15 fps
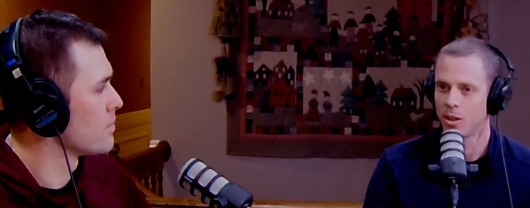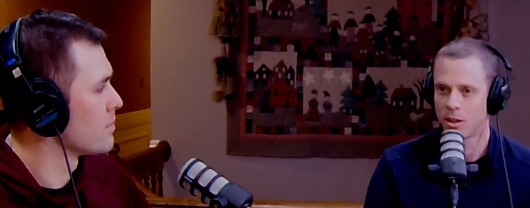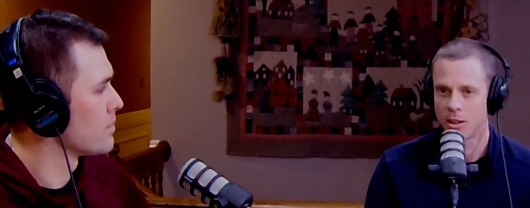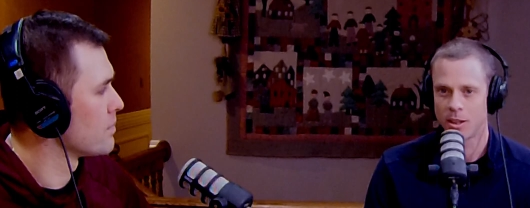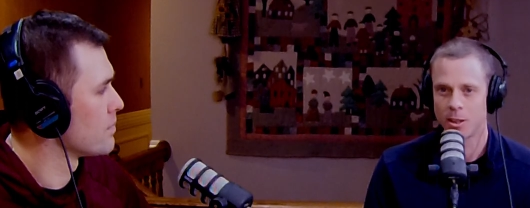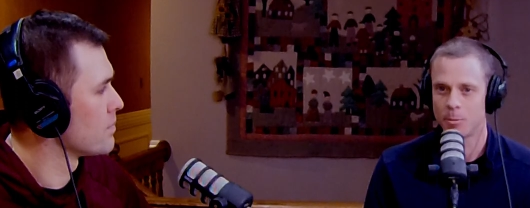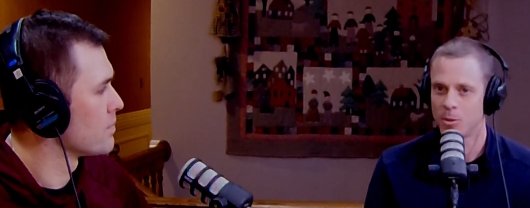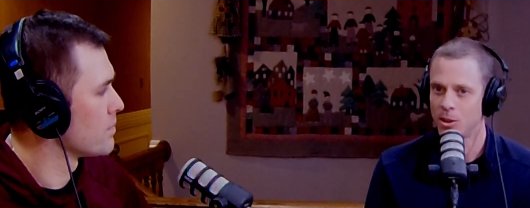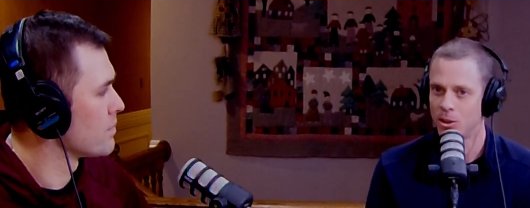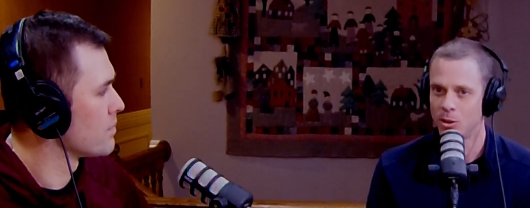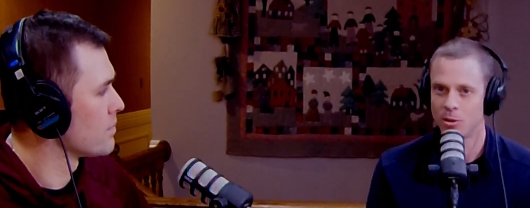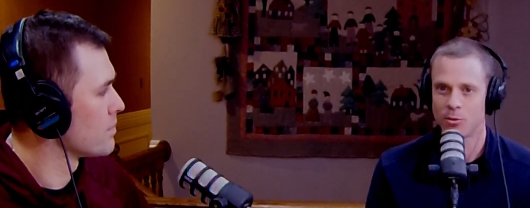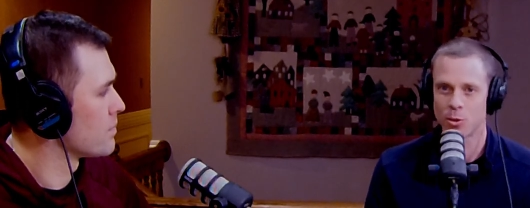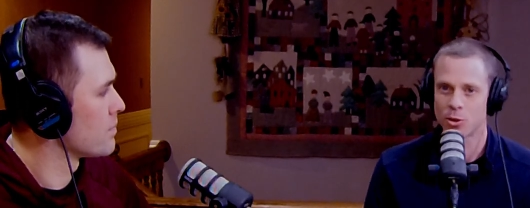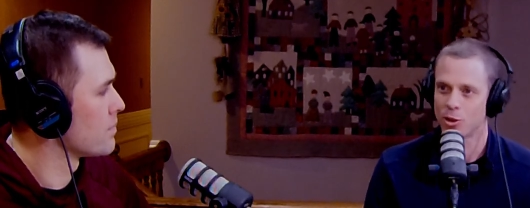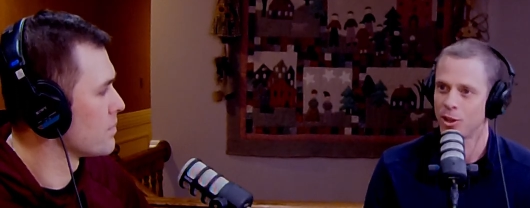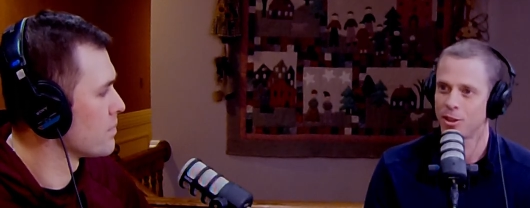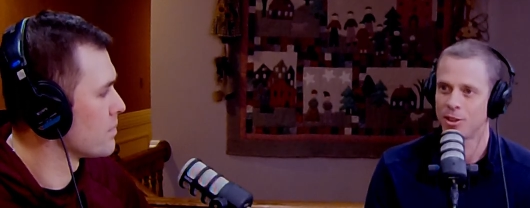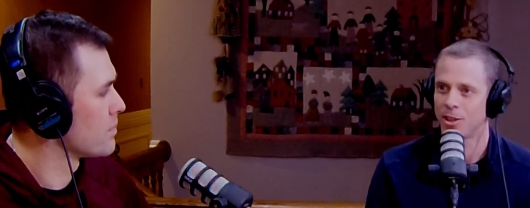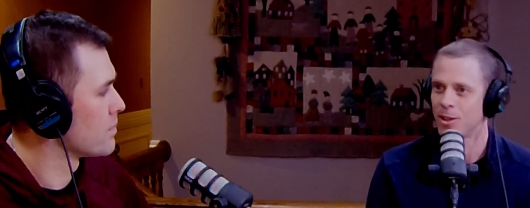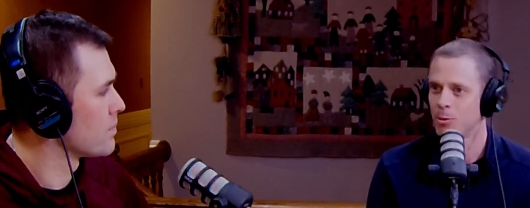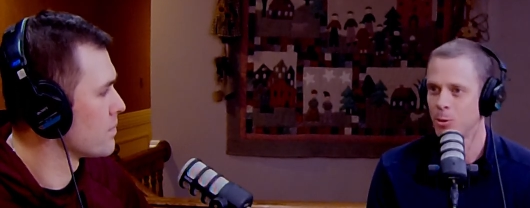Speaker 1: Um, you know, if we're trying to
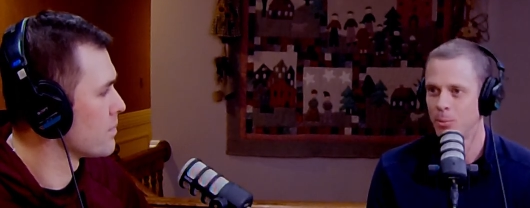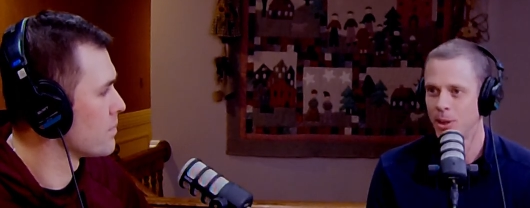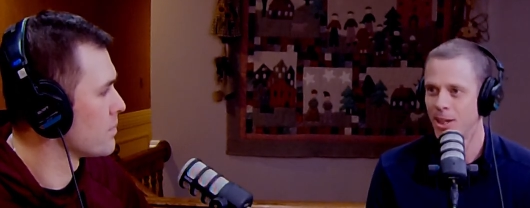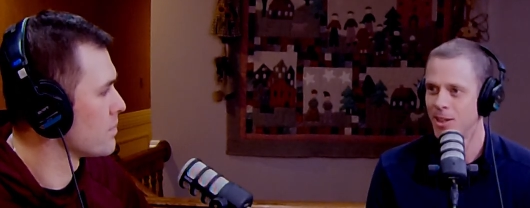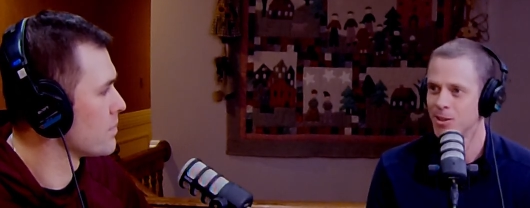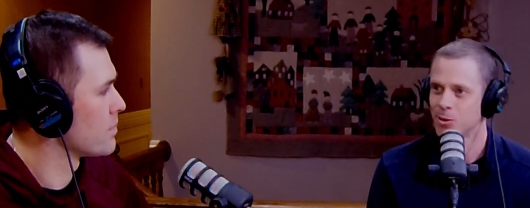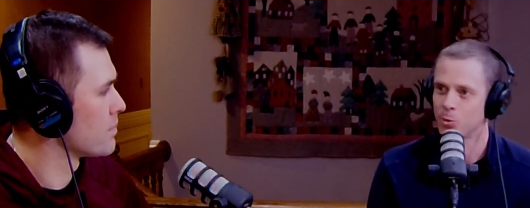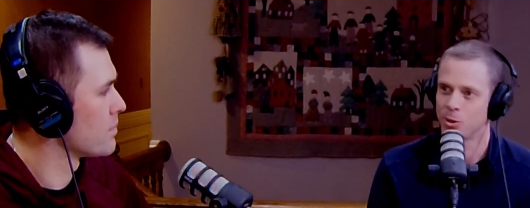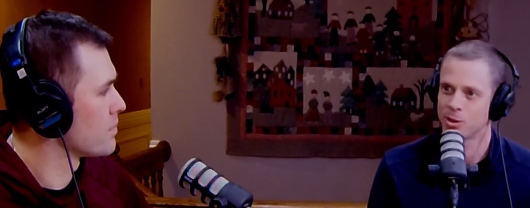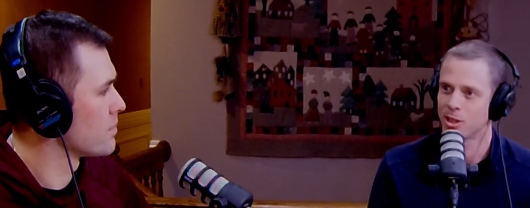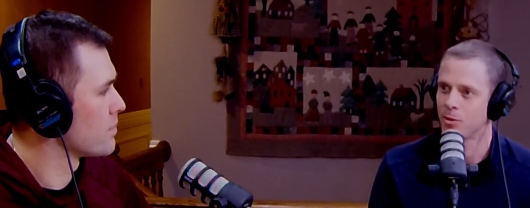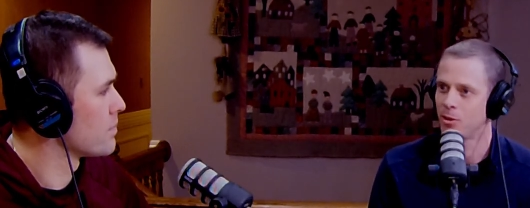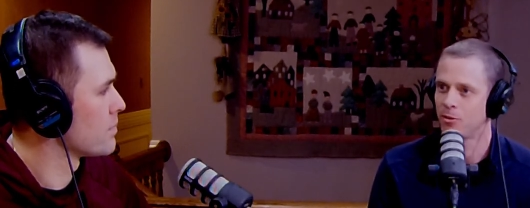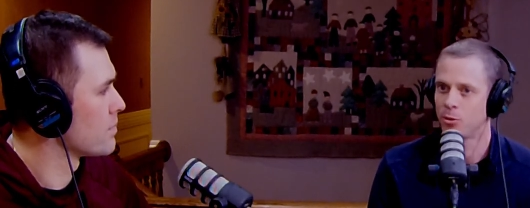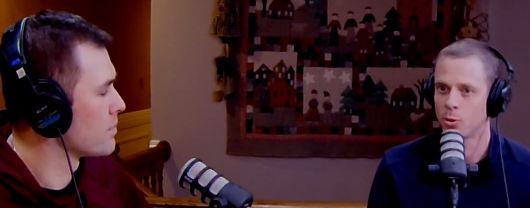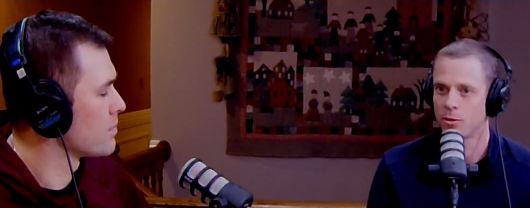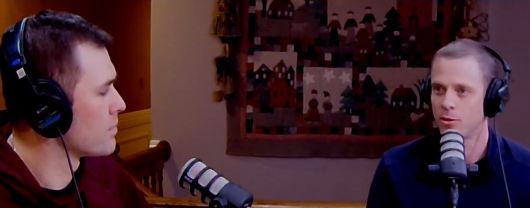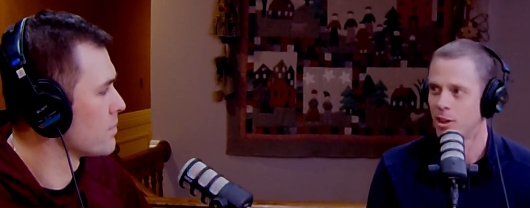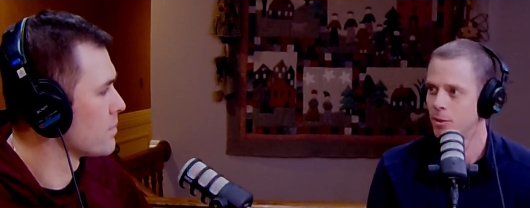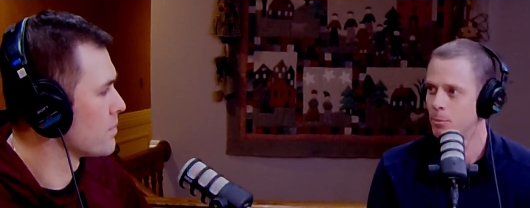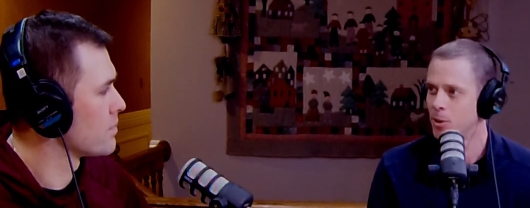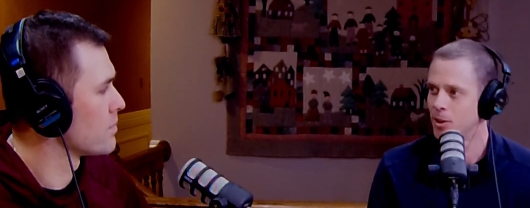take them to mass once every four or
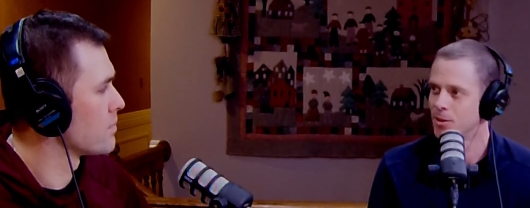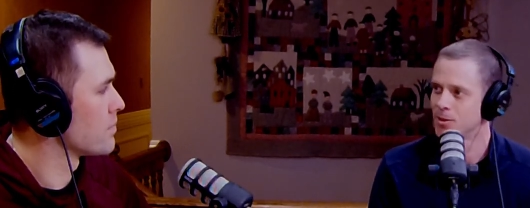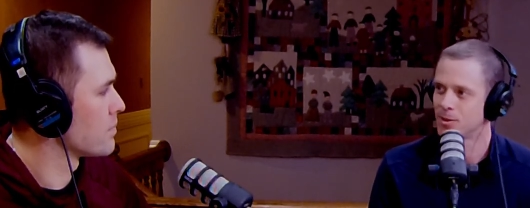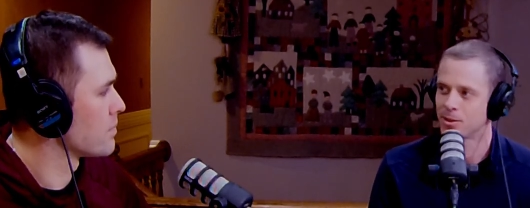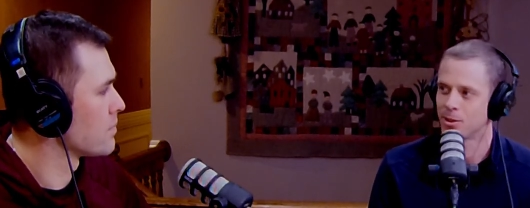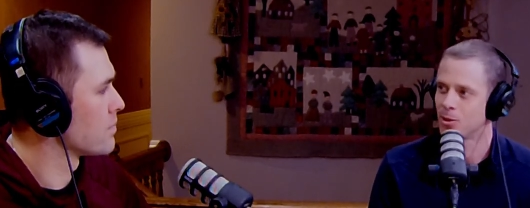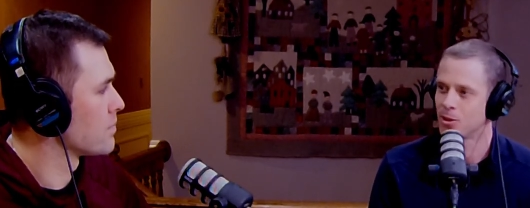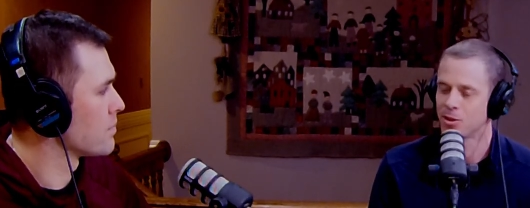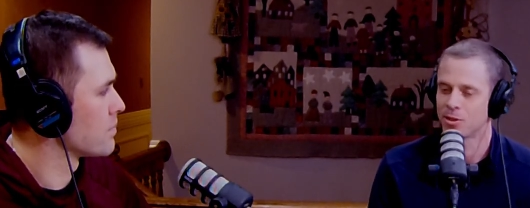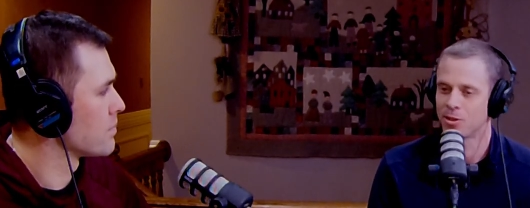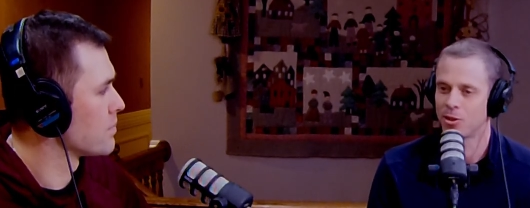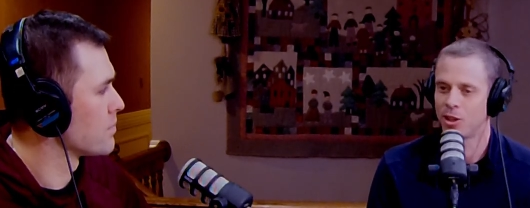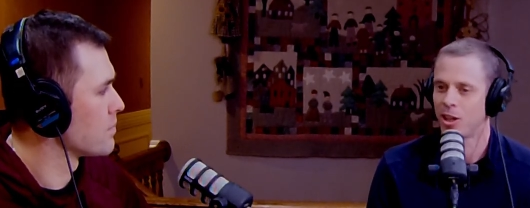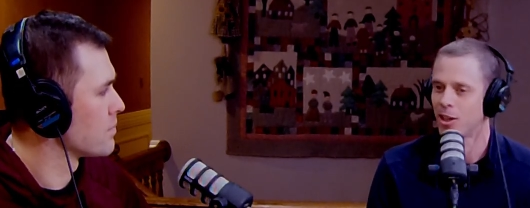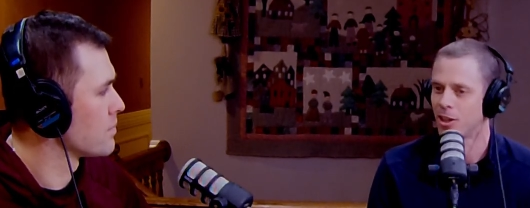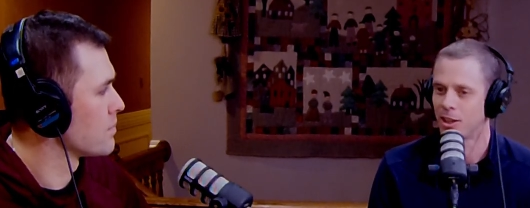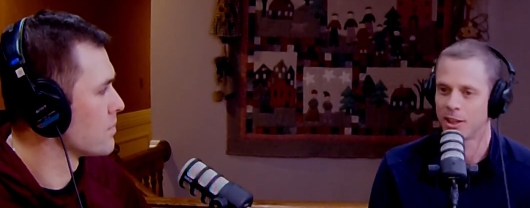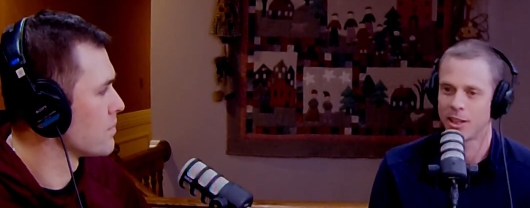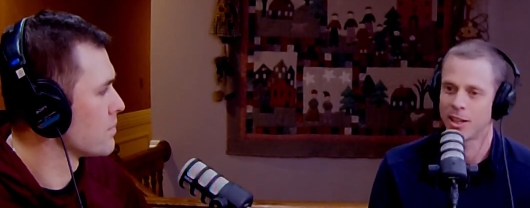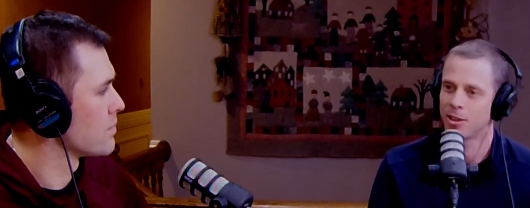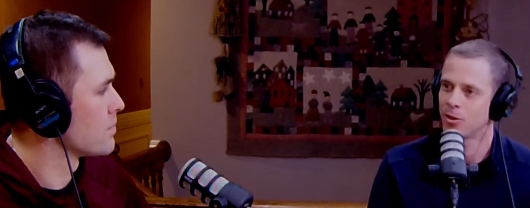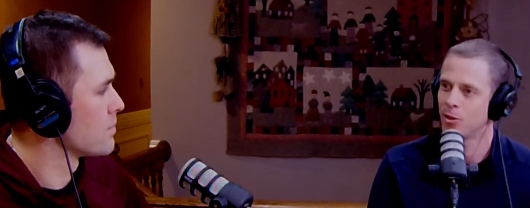five months, they're just they're not going to
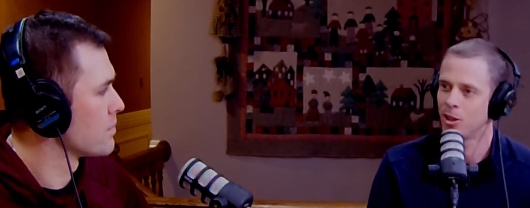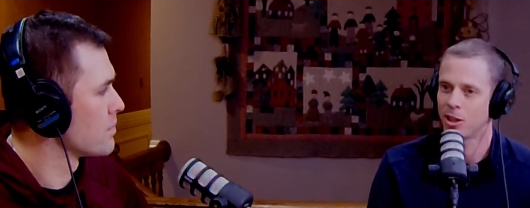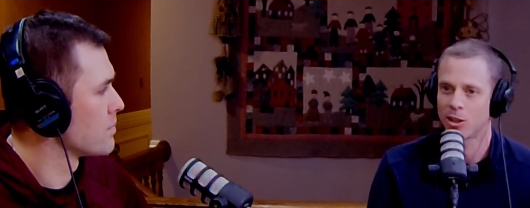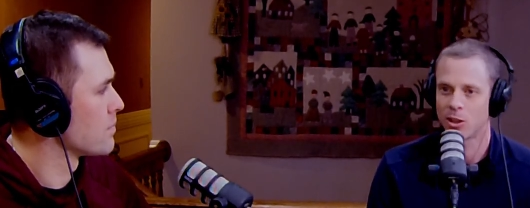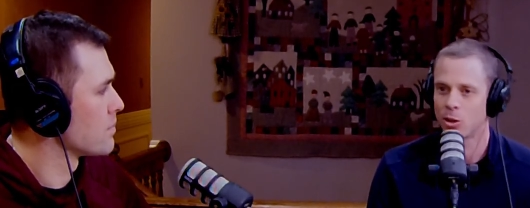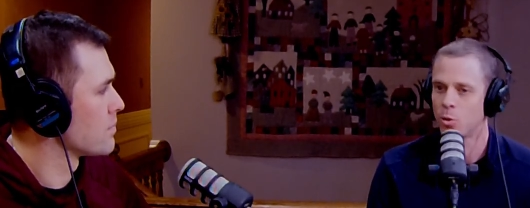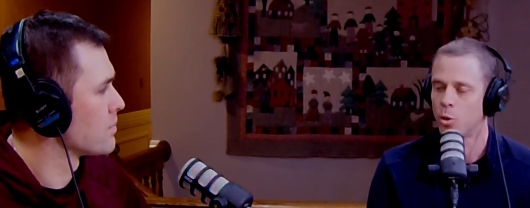get it. They're not going to